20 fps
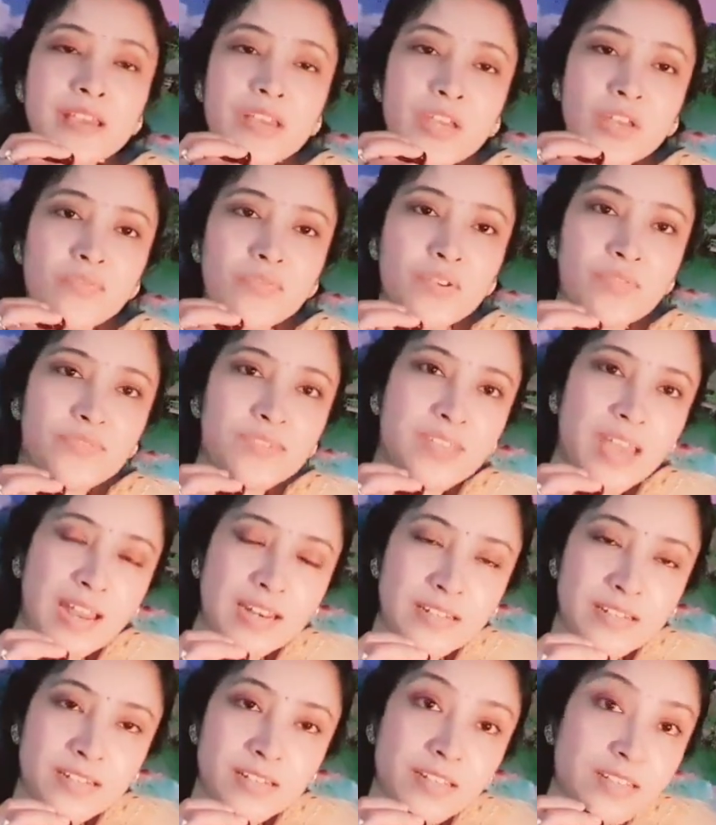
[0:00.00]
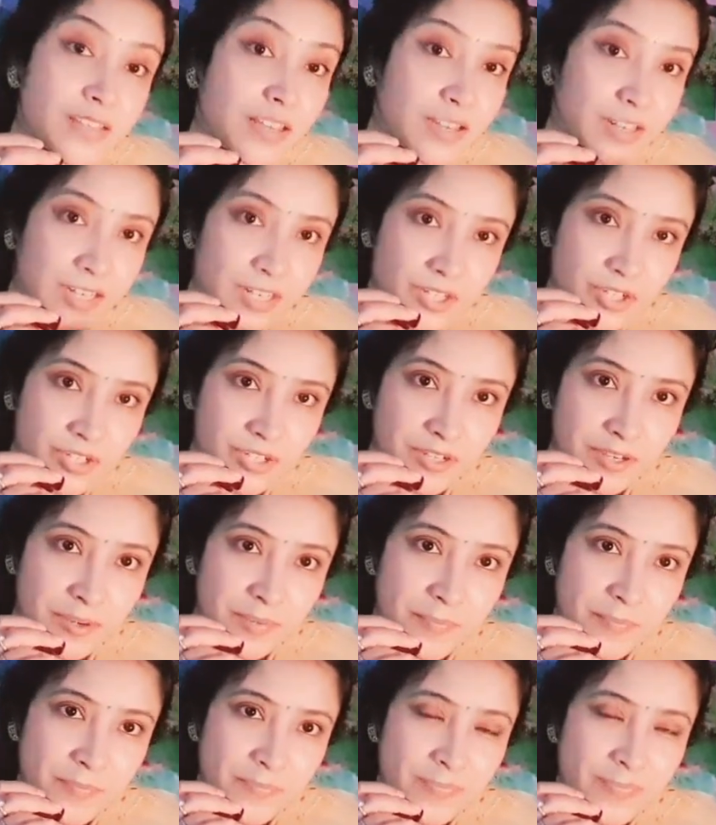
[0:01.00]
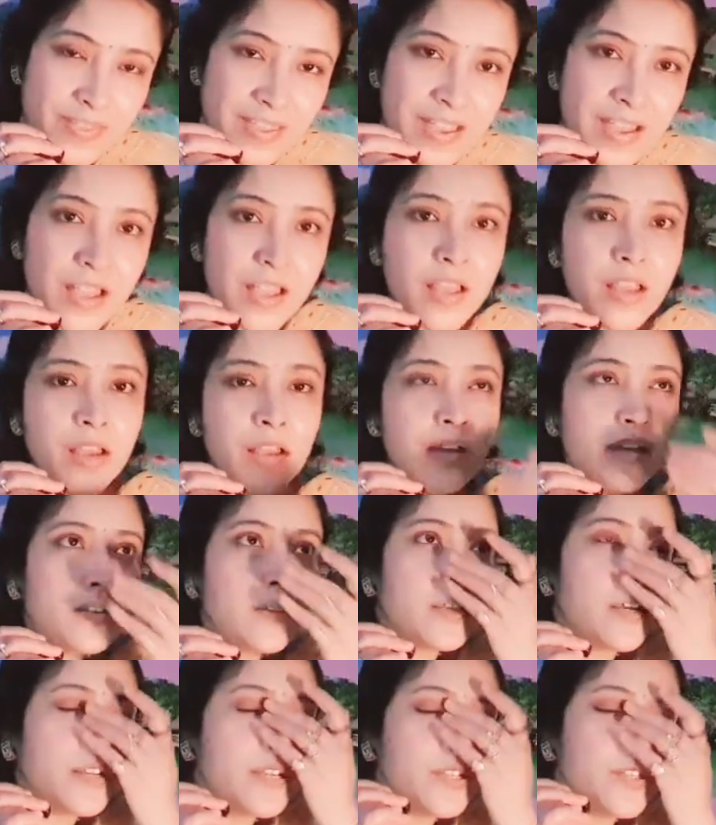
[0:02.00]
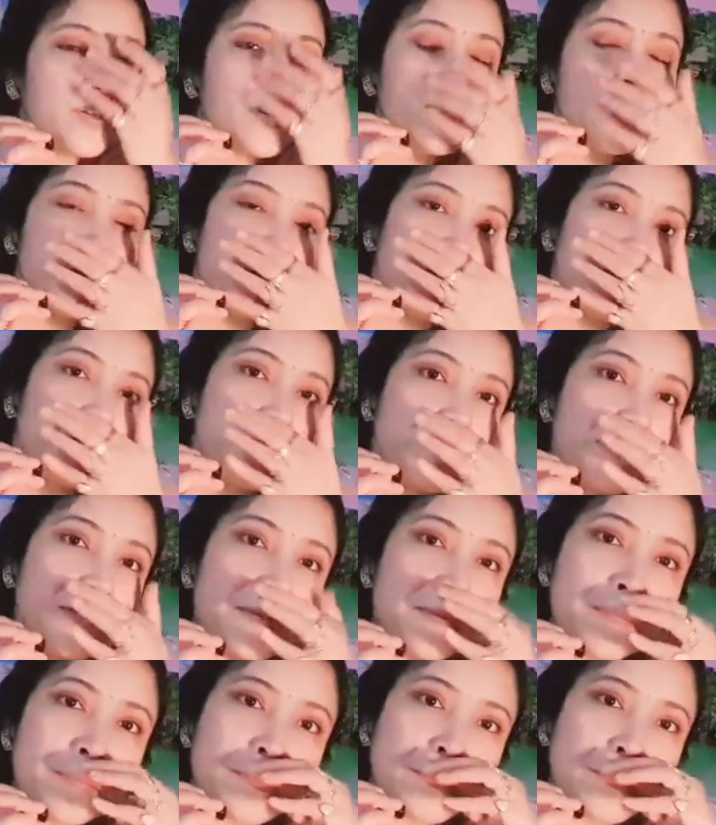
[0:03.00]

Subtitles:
if you have Saturn in Dhanishta. Dhanishta nakshatra,